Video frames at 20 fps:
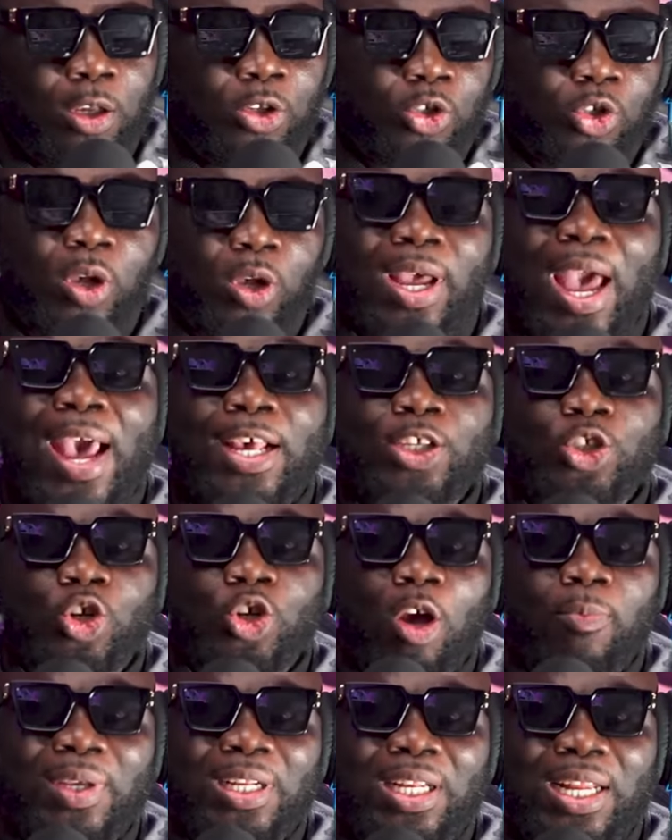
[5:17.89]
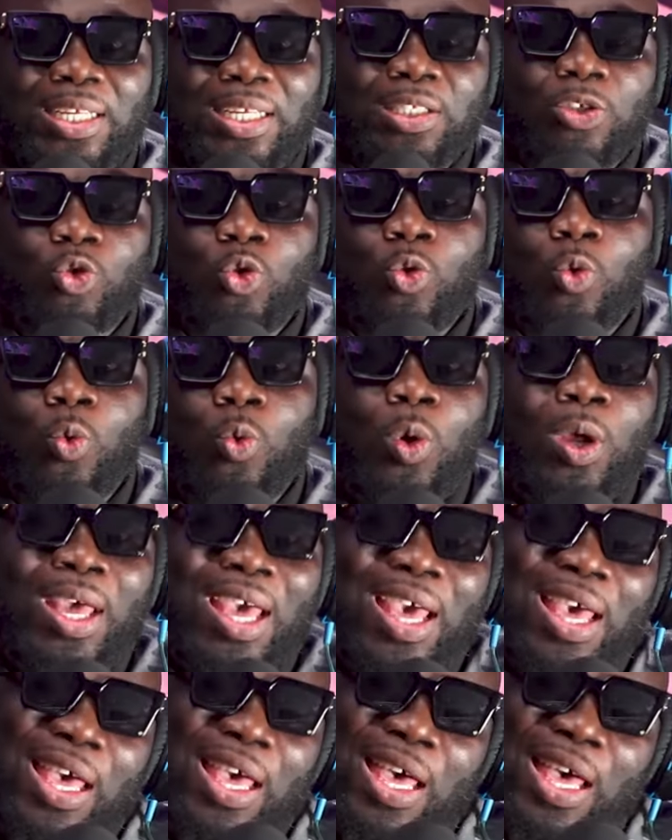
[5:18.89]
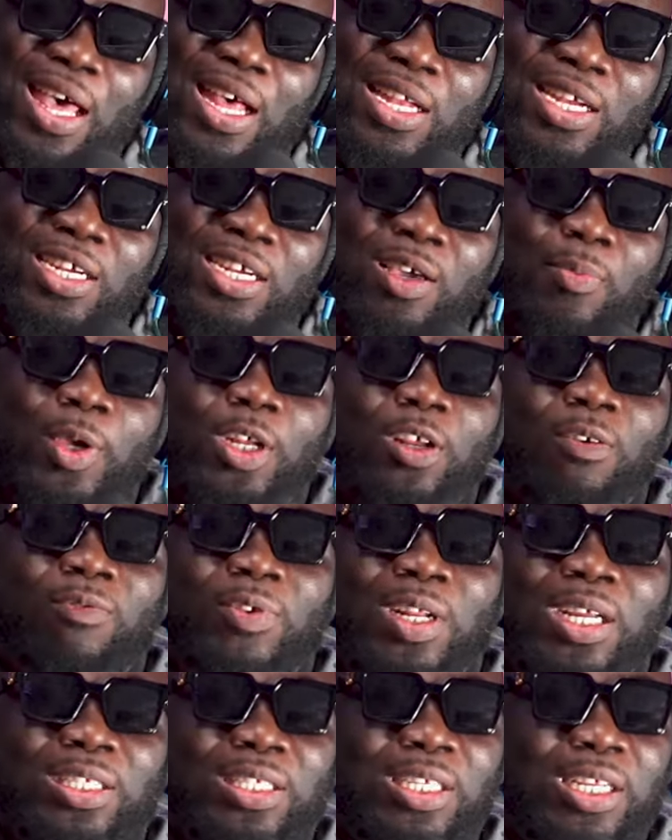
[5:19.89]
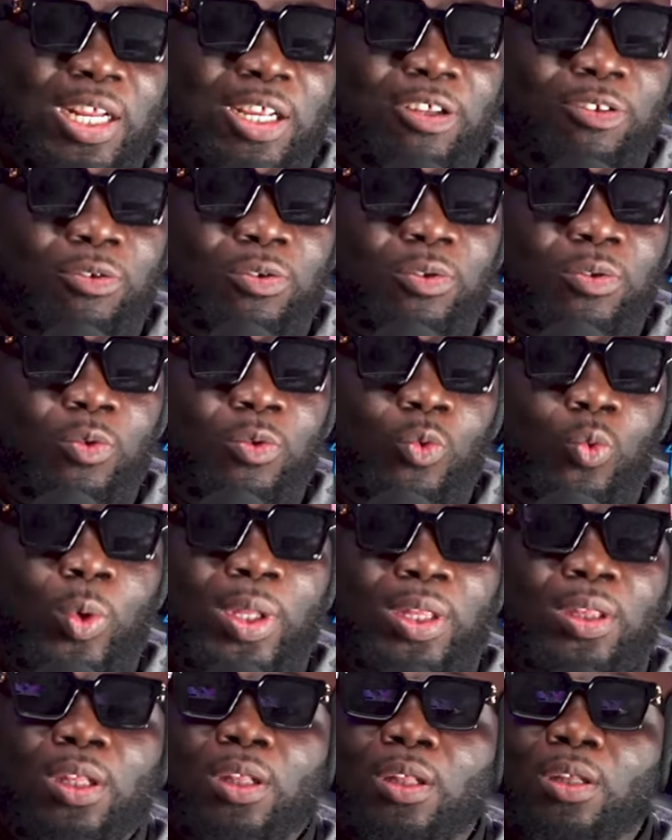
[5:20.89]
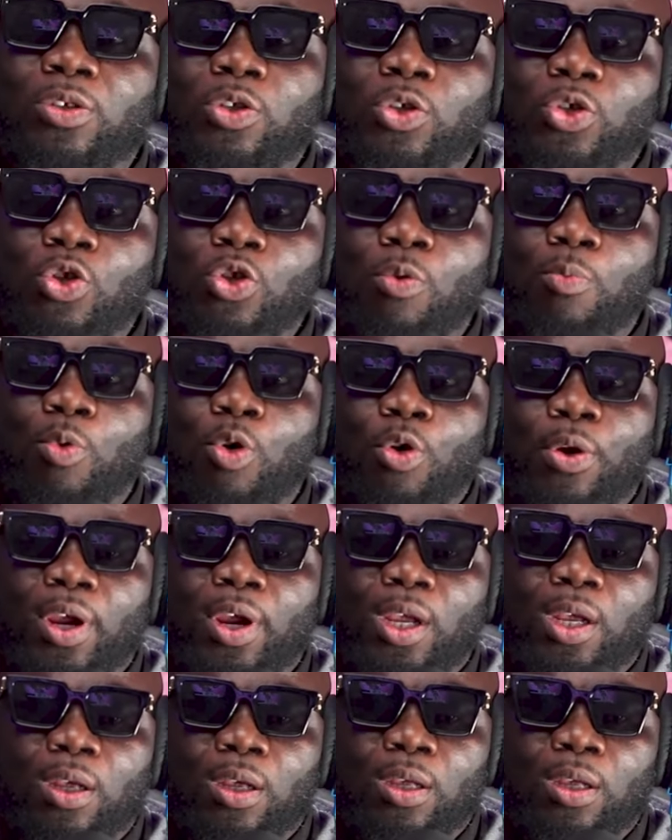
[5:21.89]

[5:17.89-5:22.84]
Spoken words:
So guys, join me. Let's do a little bit of listening with Stonebwoy.